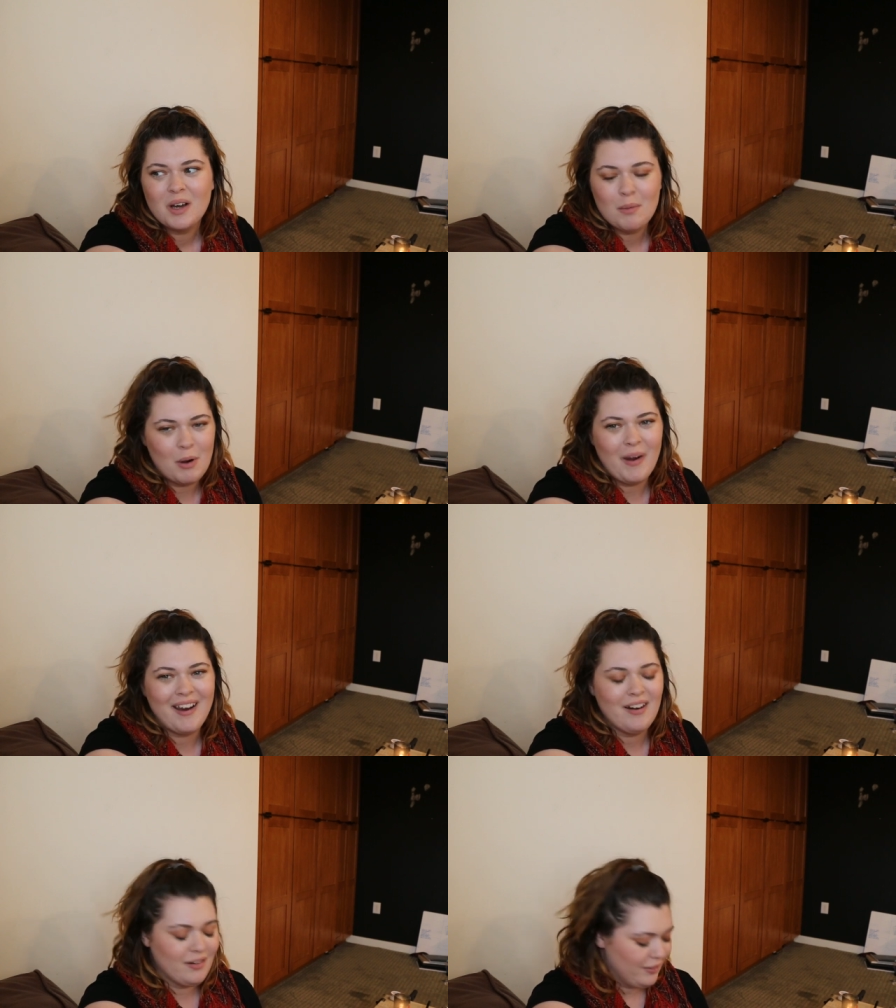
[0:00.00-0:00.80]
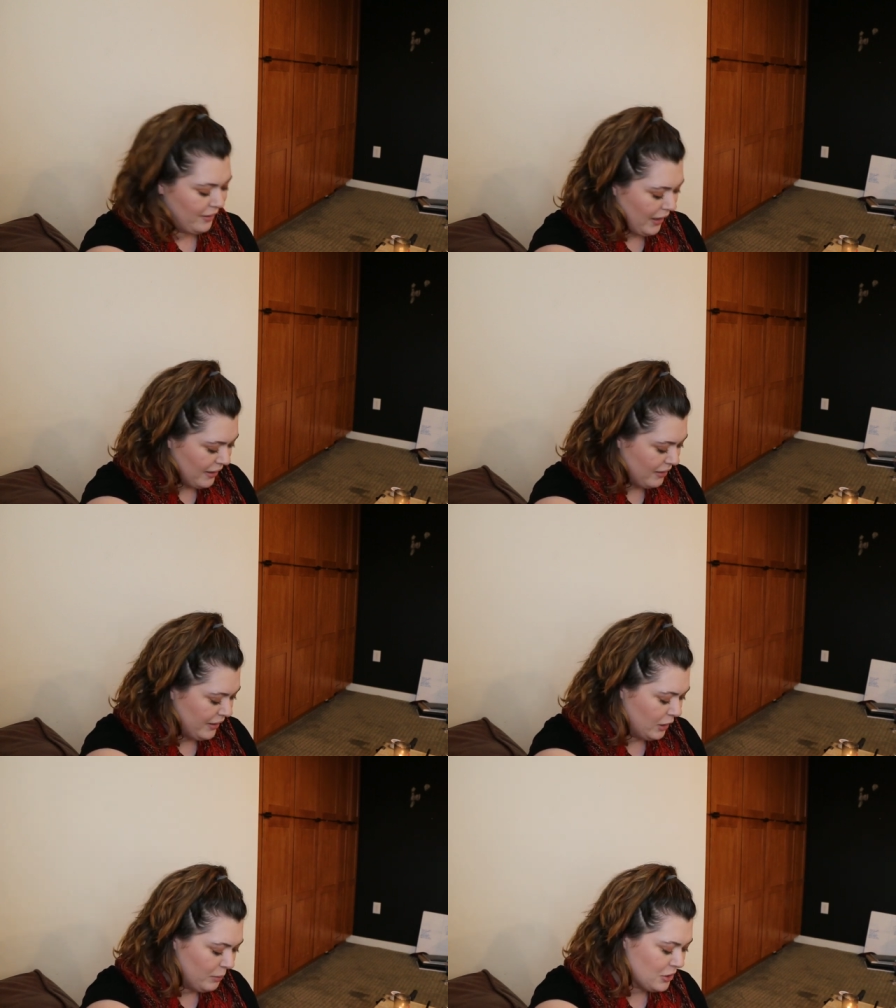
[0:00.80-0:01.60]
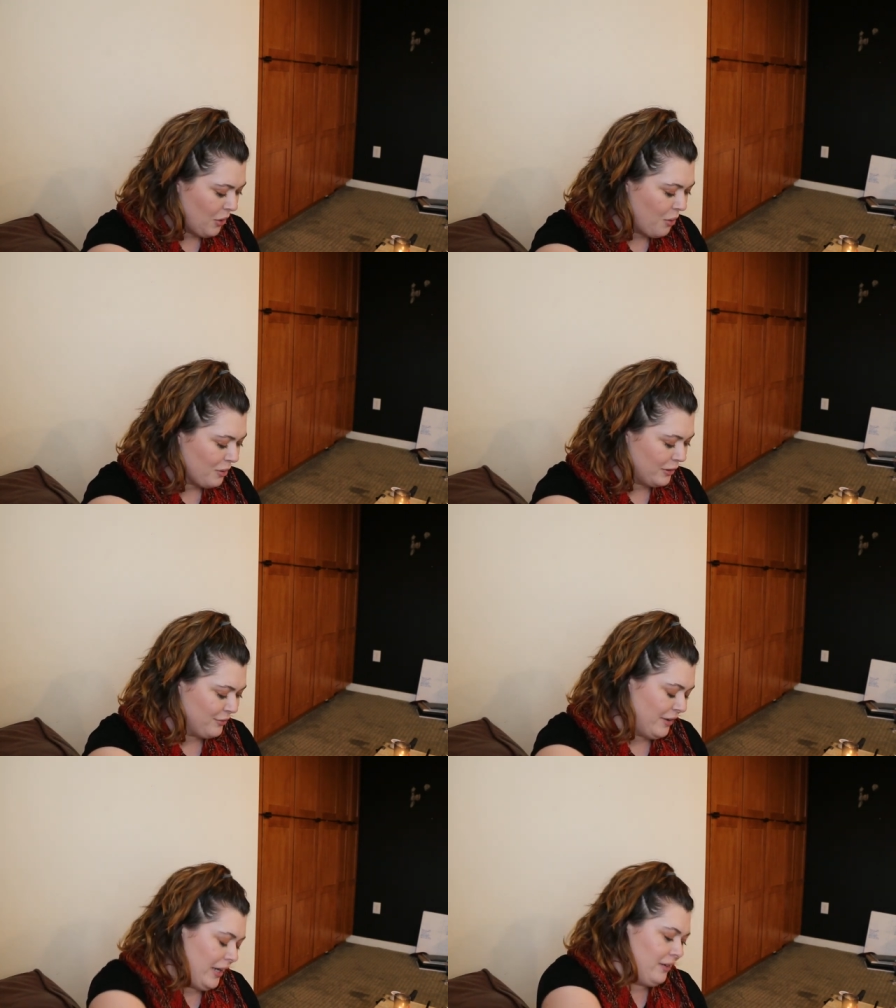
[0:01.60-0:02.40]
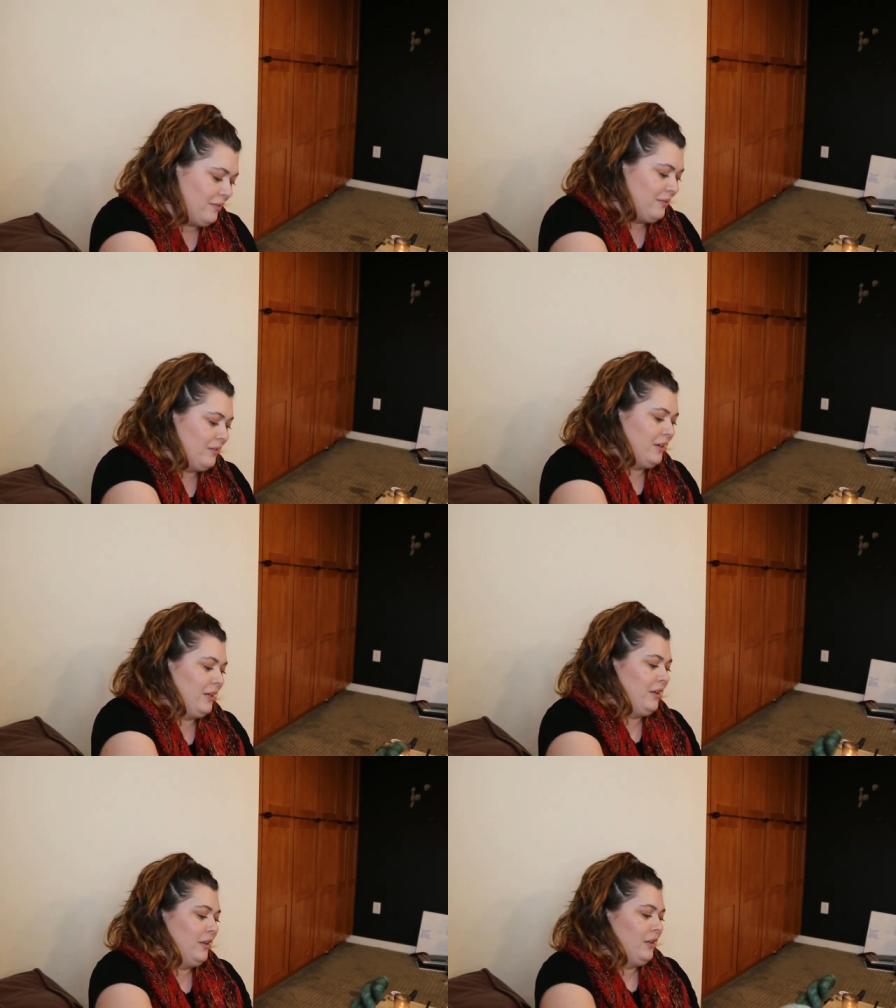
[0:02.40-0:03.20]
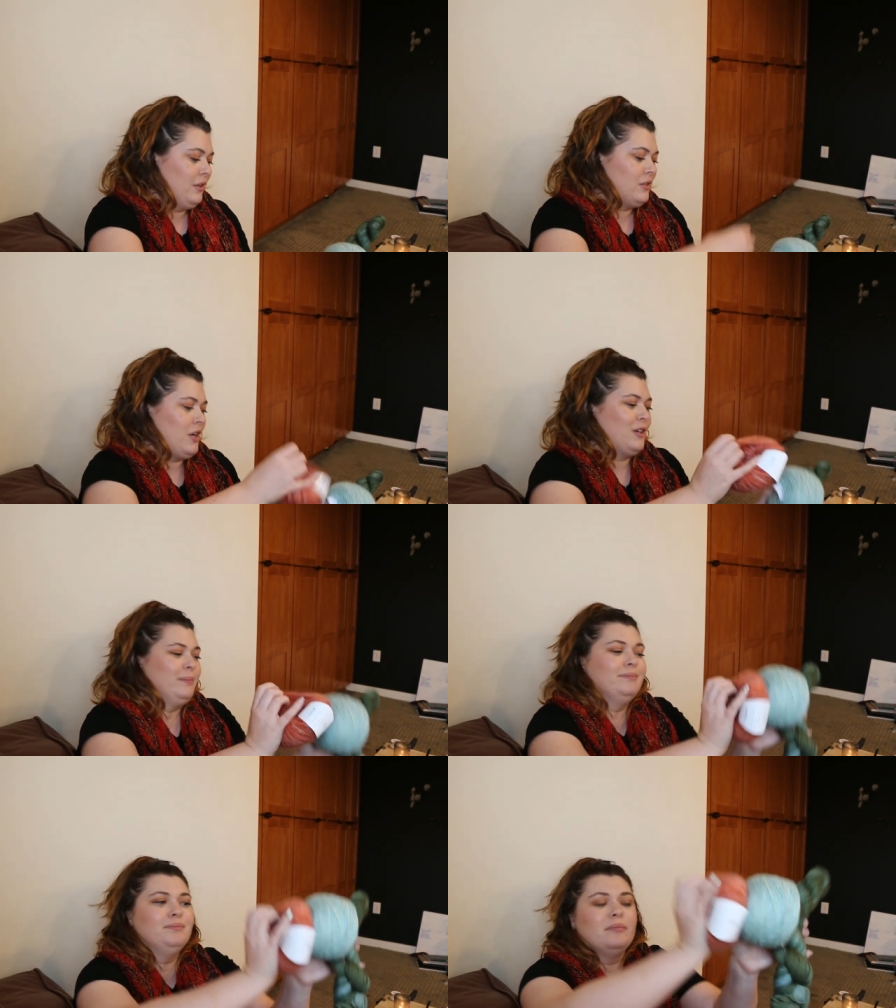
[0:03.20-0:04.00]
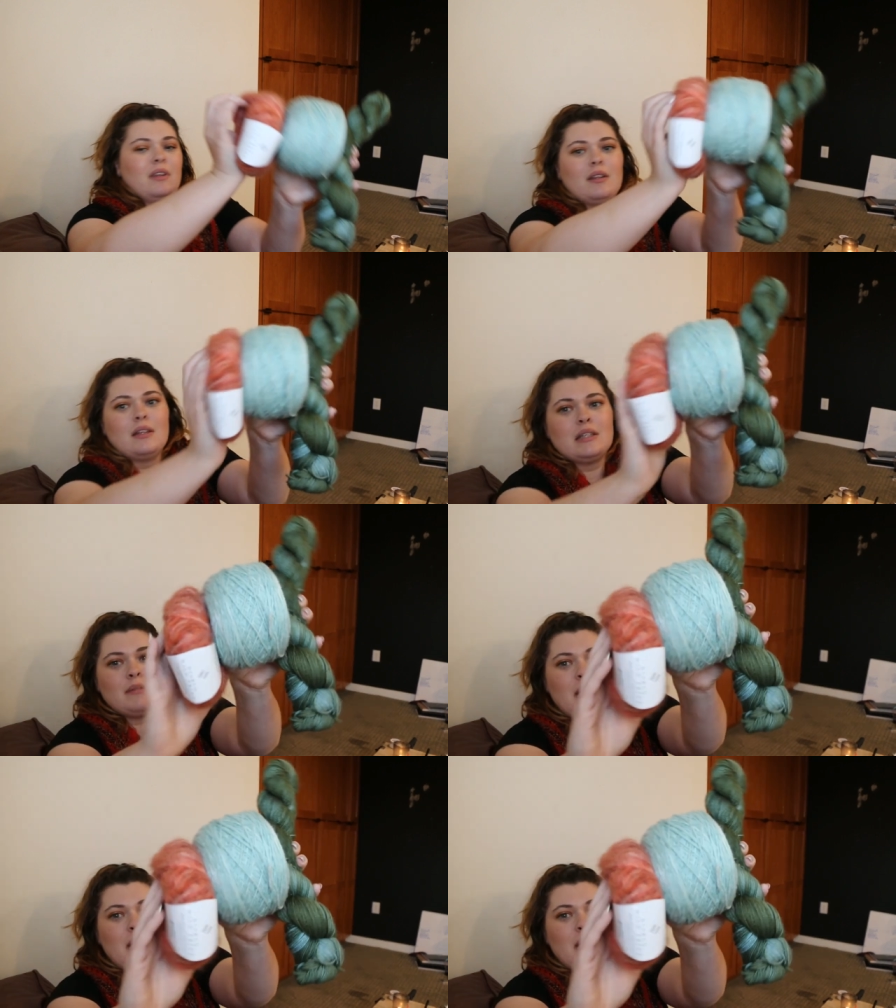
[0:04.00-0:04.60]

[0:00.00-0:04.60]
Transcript: a mohair. I think it'll be totally fine. So, this is